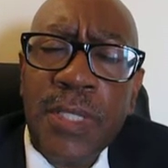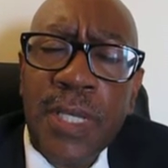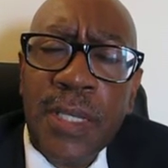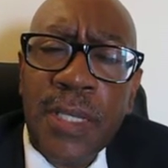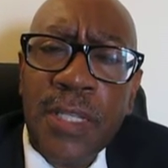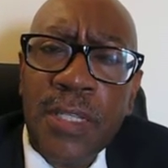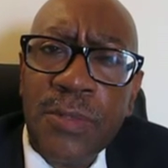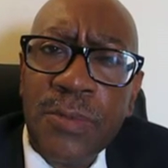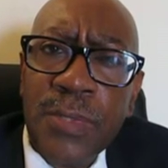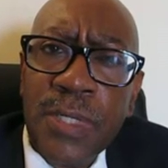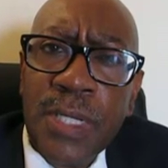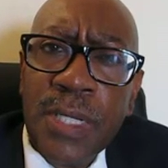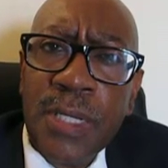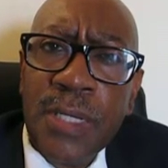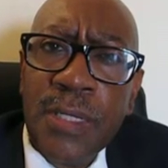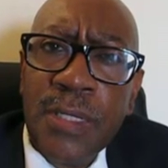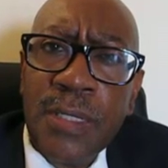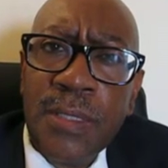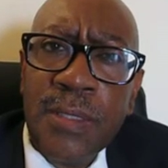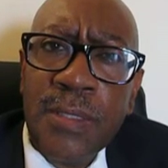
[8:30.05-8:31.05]
that Hillary
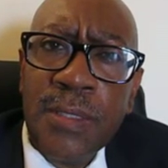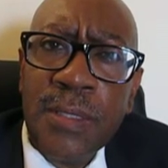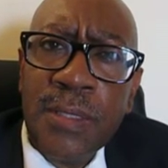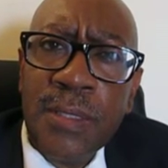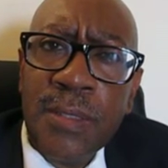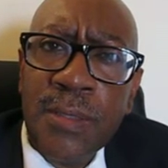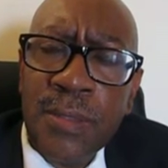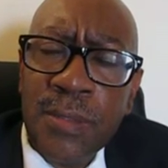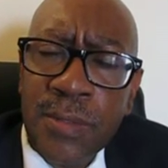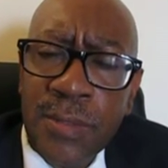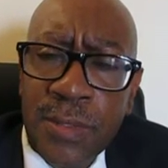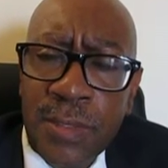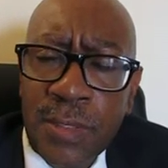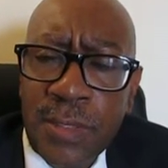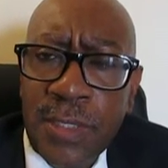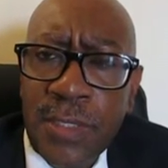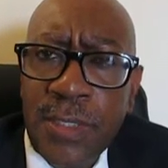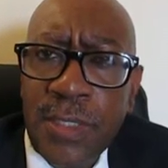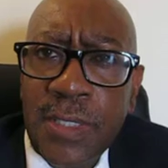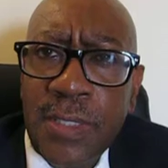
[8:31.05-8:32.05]

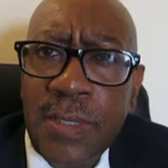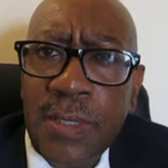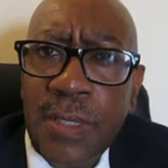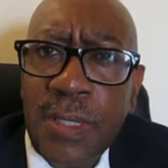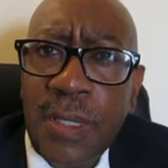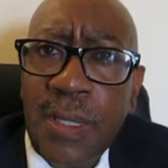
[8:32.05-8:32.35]
deleted.